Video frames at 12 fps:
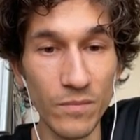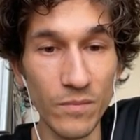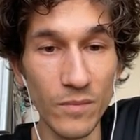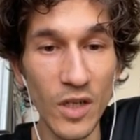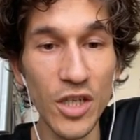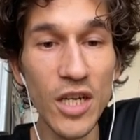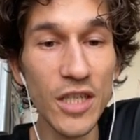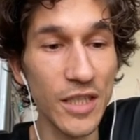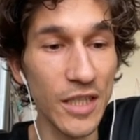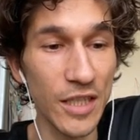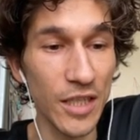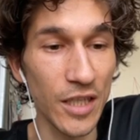Actually,
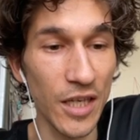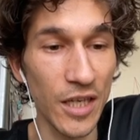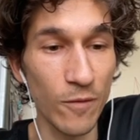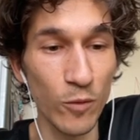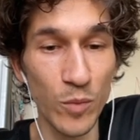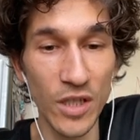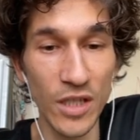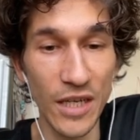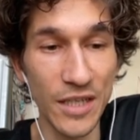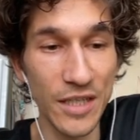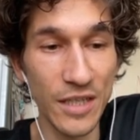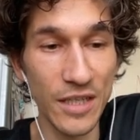city here would be
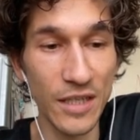nice.